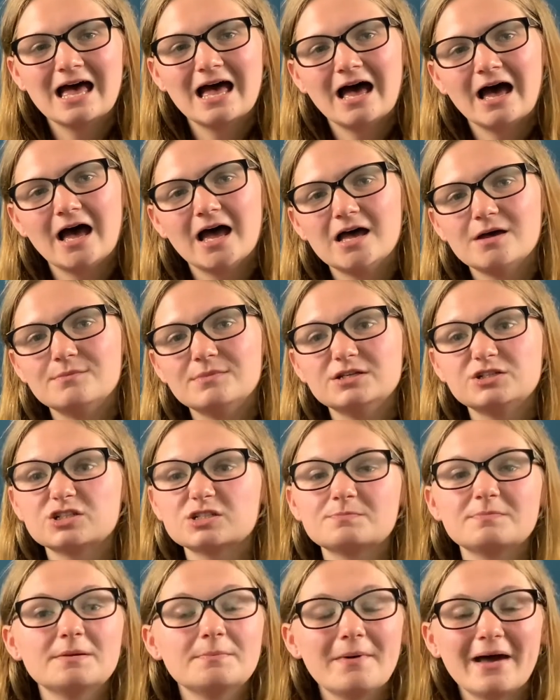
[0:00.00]
and just
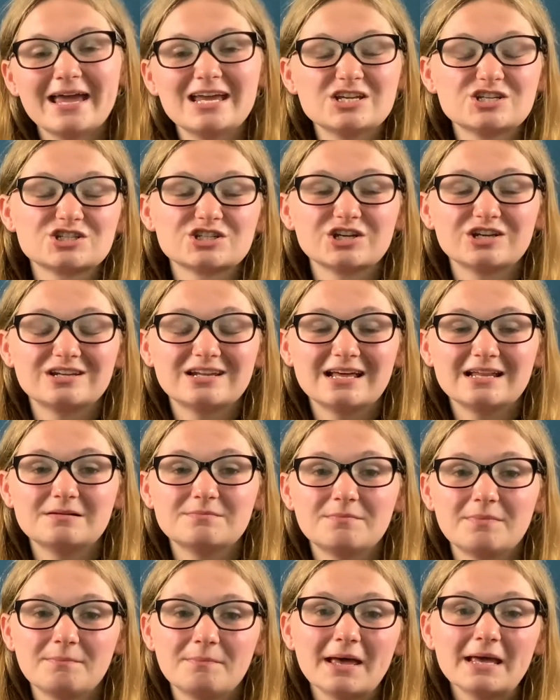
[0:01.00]
be patient, and
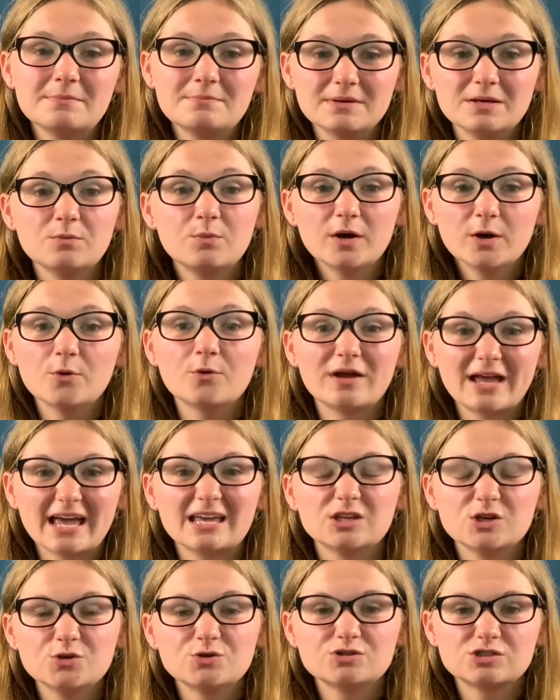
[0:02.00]
baby will get
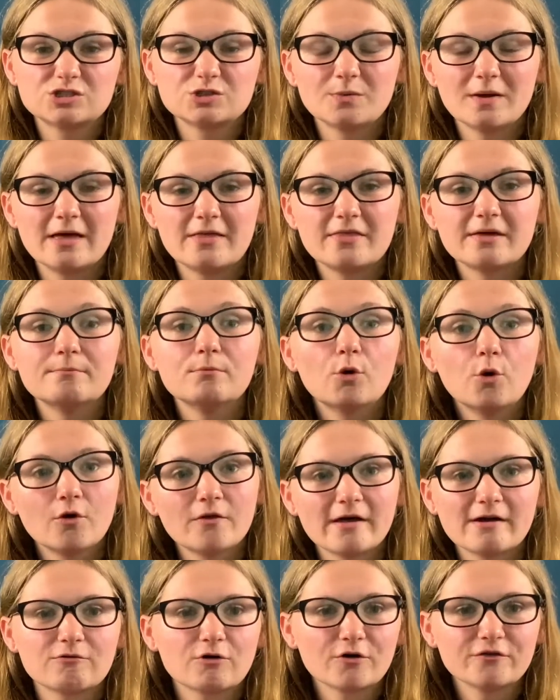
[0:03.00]
used to it the more
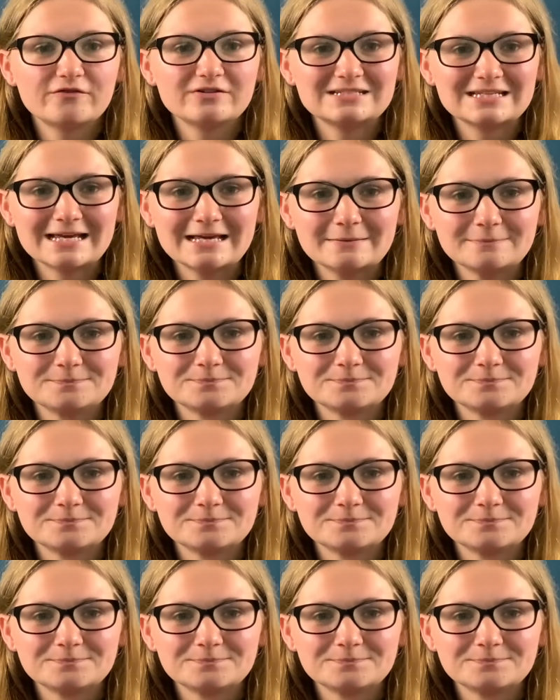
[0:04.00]
they're offered it.